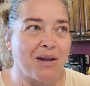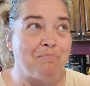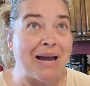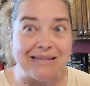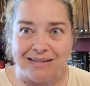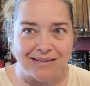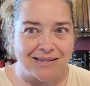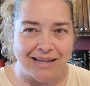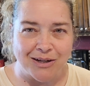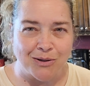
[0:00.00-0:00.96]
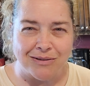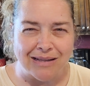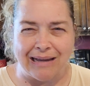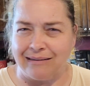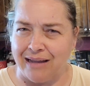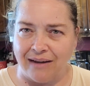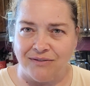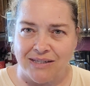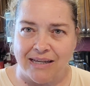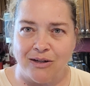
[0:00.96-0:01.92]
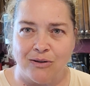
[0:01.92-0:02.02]
basic skills like life
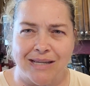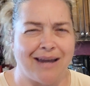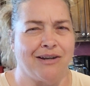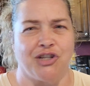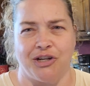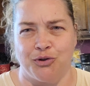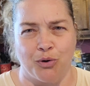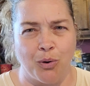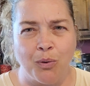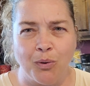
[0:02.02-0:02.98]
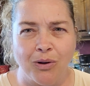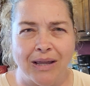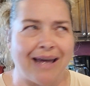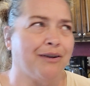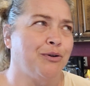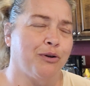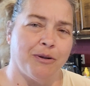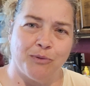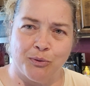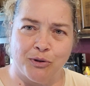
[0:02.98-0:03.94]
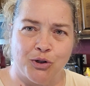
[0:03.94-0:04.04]
skills, how to change your oil, how to hook up
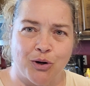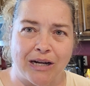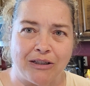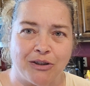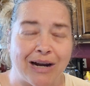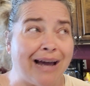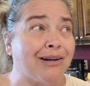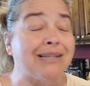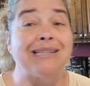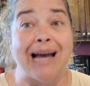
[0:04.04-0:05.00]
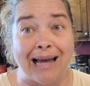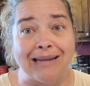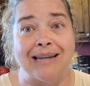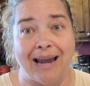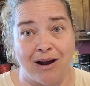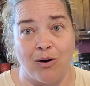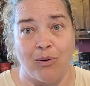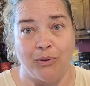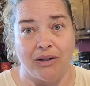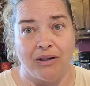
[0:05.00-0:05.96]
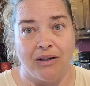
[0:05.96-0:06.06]
to a trailer, how to tie
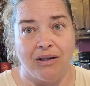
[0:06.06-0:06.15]
down,